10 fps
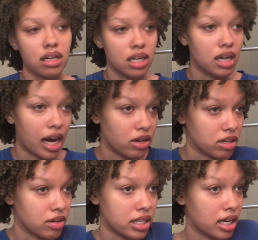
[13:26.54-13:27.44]
I don't know
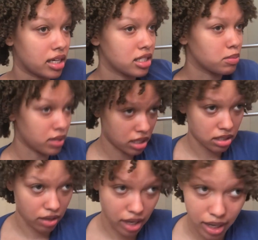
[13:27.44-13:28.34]
what that is, but it's
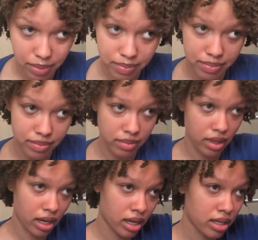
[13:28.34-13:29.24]
okay.
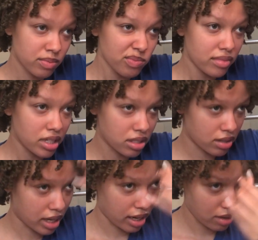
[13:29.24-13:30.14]
So
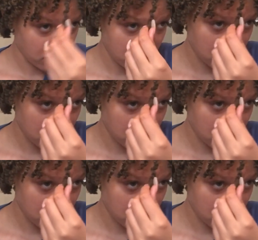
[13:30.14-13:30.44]
now,